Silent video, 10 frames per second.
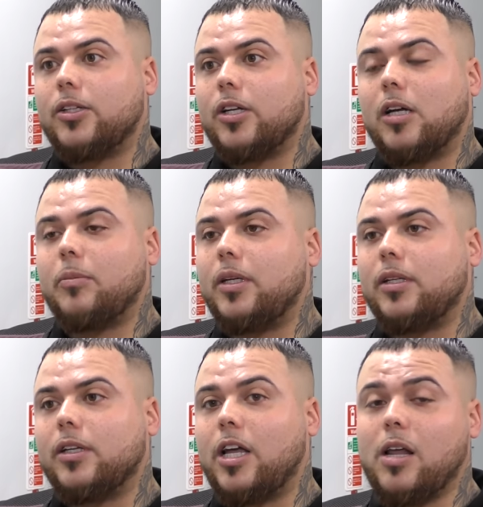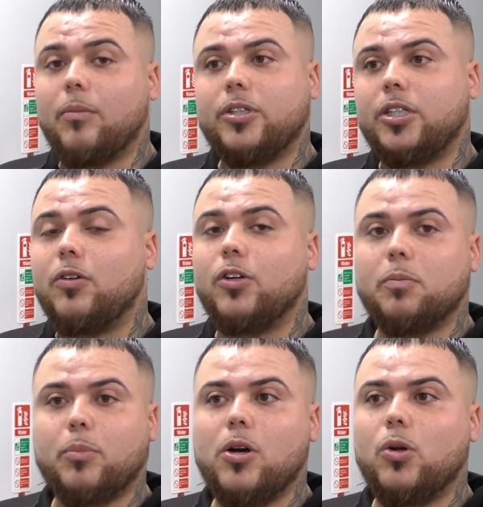Do you know what I mean? end up saying.
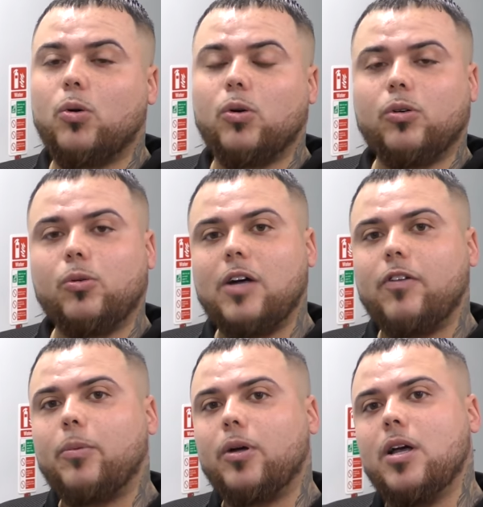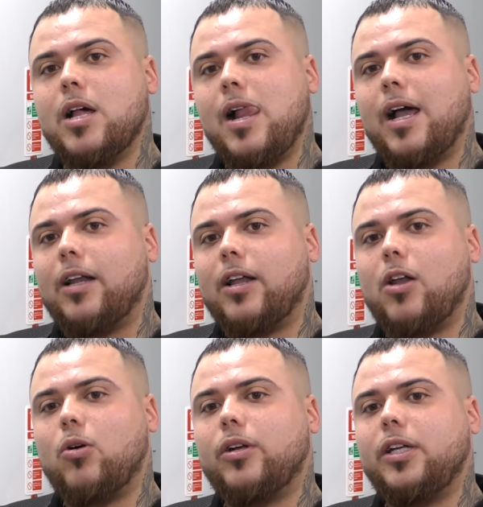serious bird or, or whatever, yeah. but and like
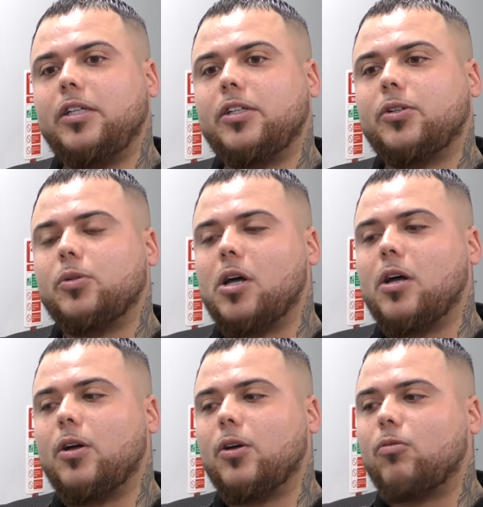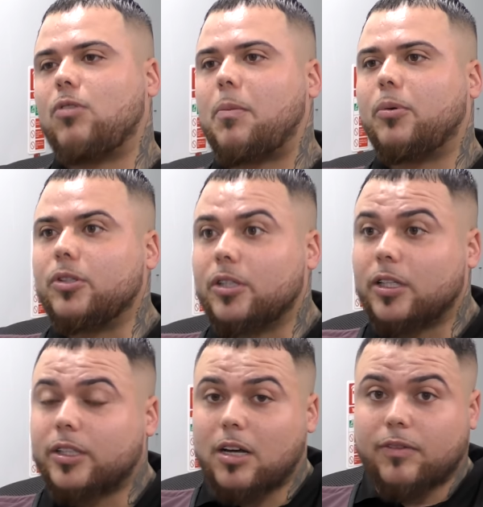a lot of these uh, rappers
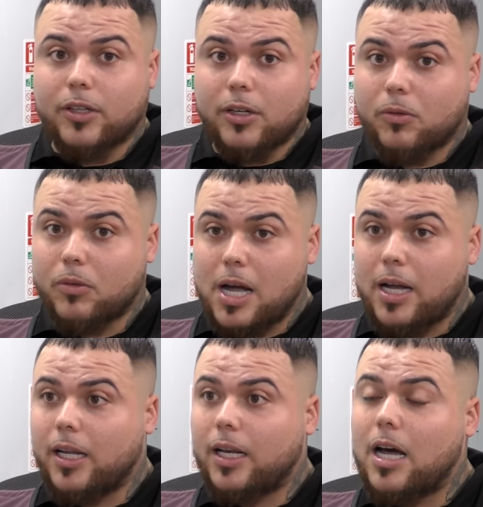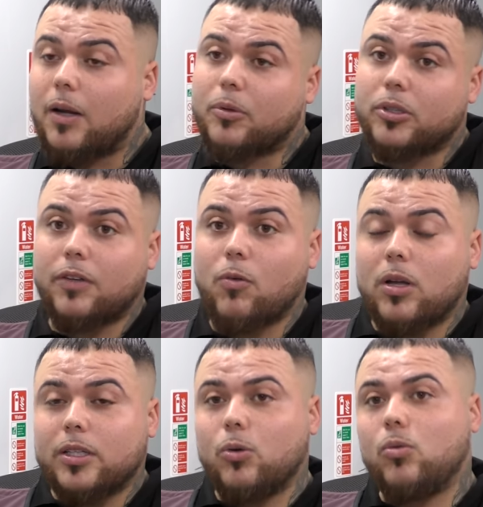and stuff that are out there now because
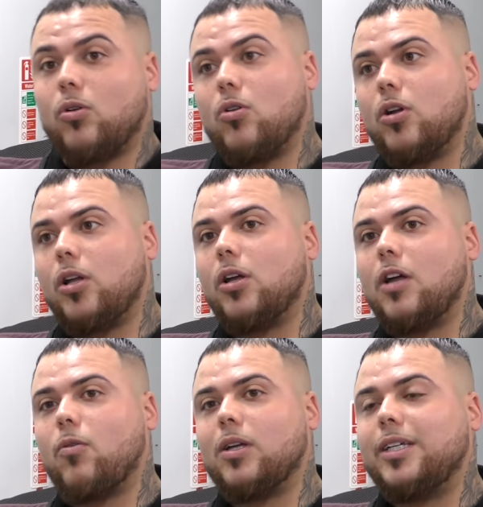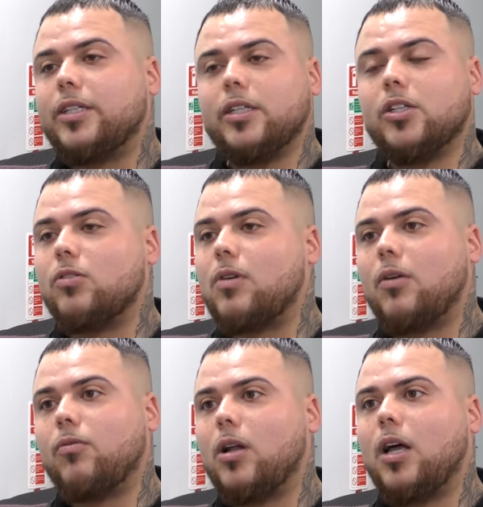everyone's a lot of the, everyone's listening to
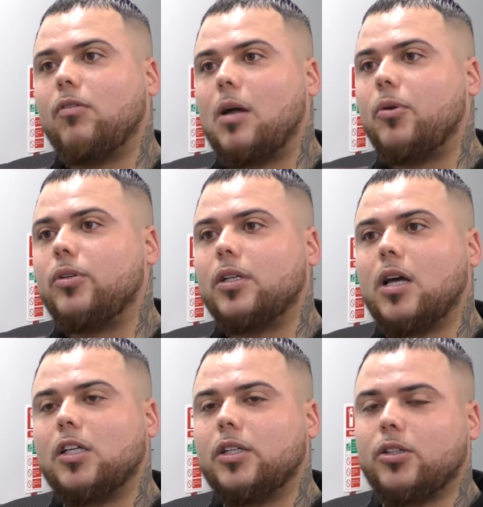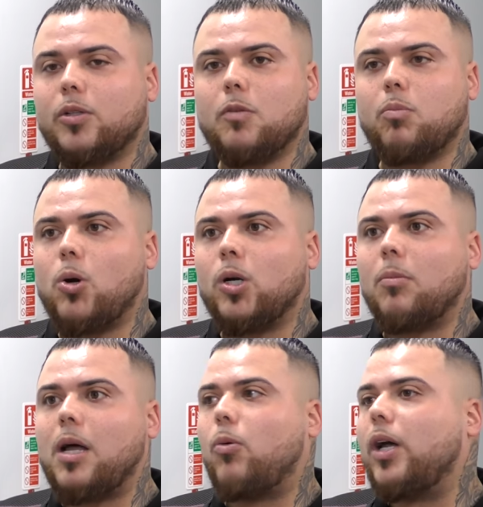rap, like rap music now. It's, it's blowing
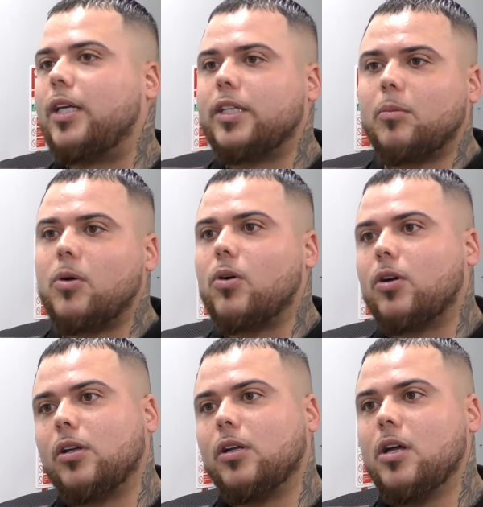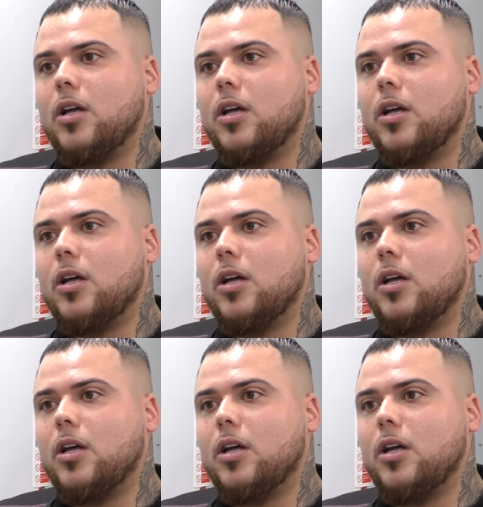up like what it has in America.